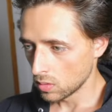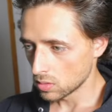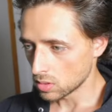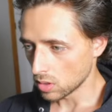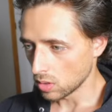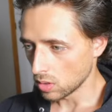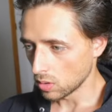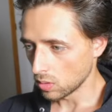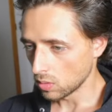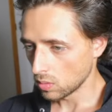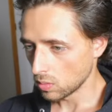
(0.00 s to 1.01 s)

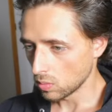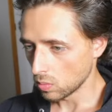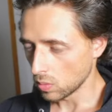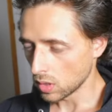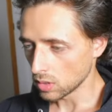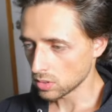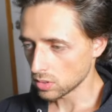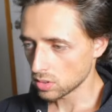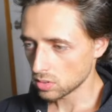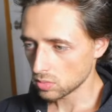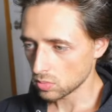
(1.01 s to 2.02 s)
So what
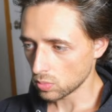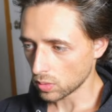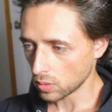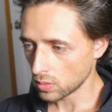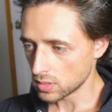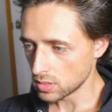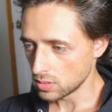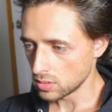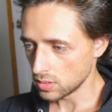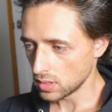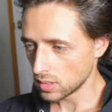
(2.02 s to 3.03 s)
else we're going to do
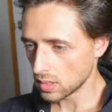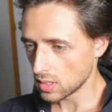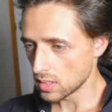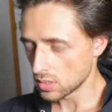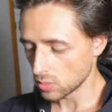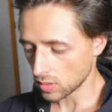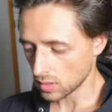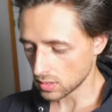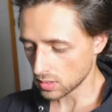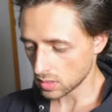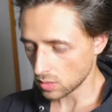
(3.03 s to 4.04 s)
here is we're going to
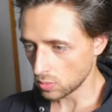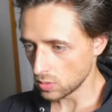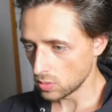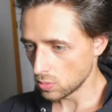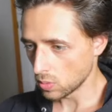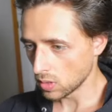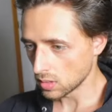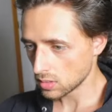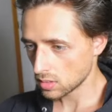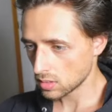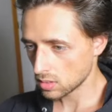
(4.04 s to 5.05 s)
say we
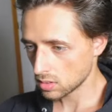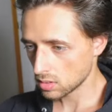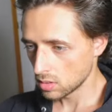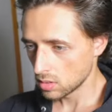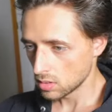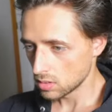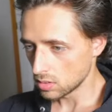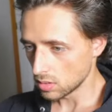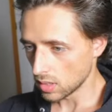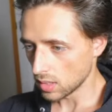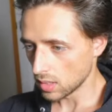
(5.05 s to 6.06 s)
want
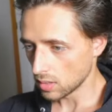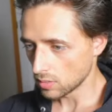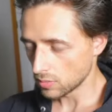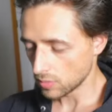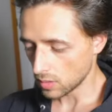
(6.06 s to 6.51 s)
to have